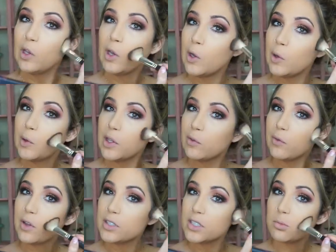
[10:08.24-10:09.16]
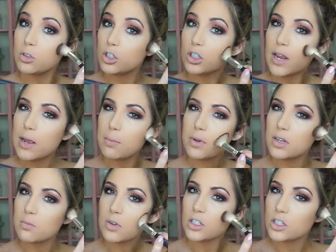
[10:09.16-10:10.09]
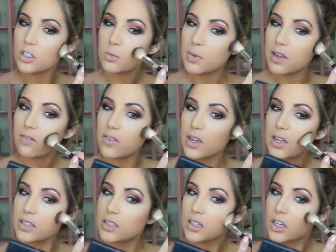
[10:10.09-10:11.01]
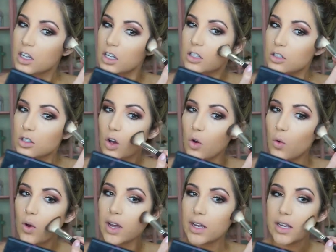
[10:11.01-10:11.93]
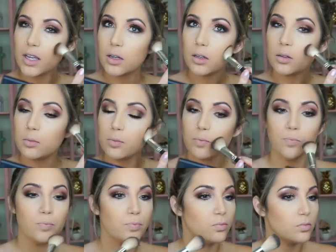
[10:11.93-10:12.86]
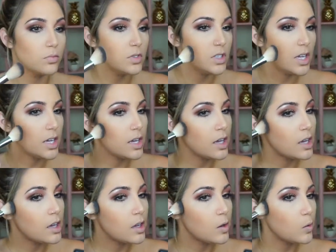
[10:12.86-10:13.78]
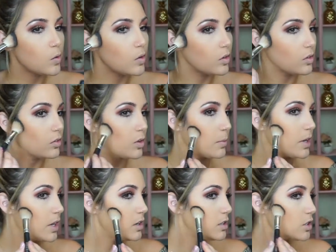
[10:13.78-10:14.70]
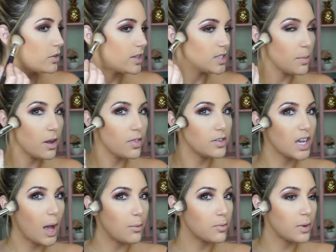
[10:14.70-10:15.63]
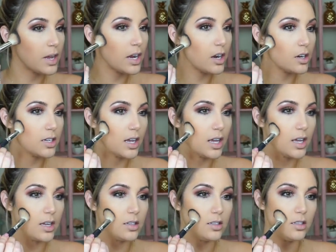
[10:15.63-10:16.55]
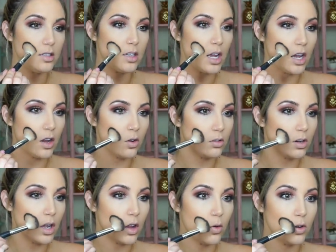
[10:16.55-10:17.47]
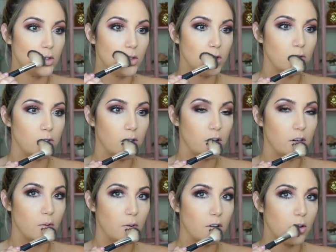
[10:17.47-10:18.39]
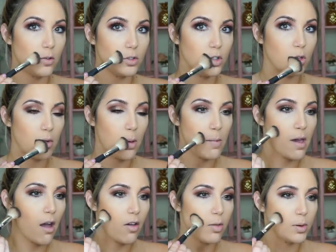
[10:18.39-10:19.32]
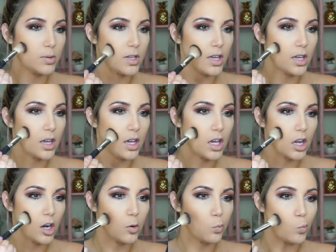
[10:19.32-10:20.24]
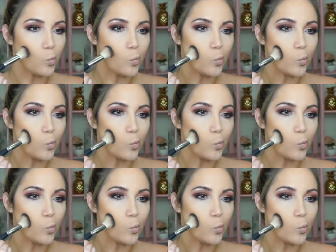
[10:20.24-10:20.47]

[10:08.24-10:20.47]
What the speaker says: Yeah, giving some shape and dimension to my face. So I am taking it from here. So that's about the top of my ear, taking it down. Not going too far. I don't want to go to my mouth. I'm taking it here.